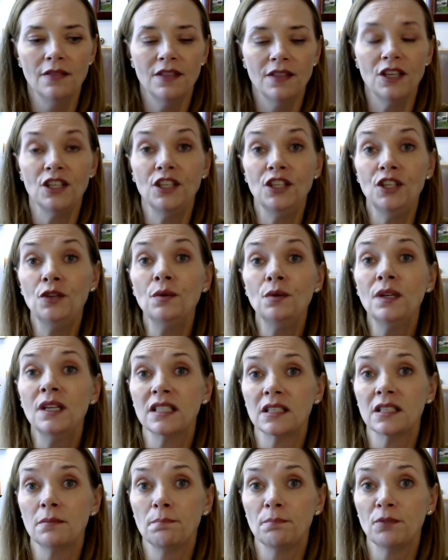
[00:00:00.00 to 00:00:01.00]
that you
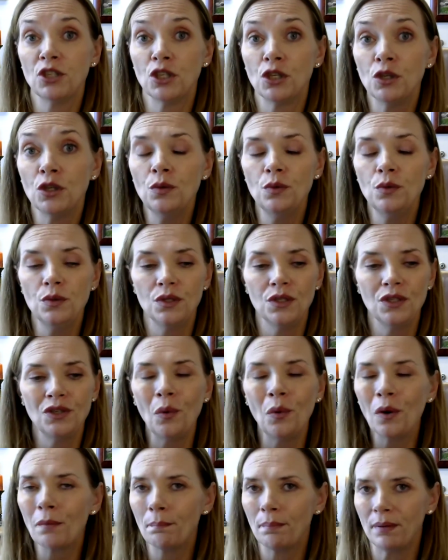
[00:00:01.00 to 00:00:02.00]
get to choose
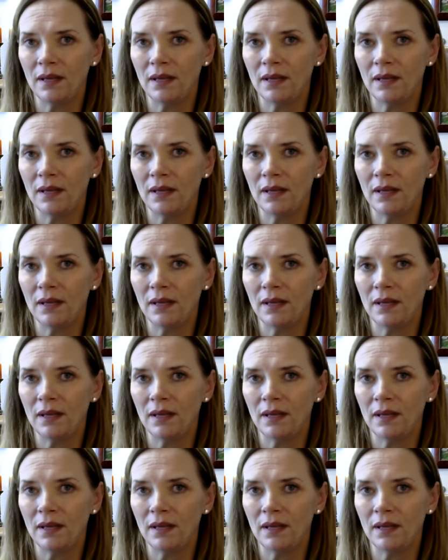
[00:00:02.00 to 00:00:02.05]
your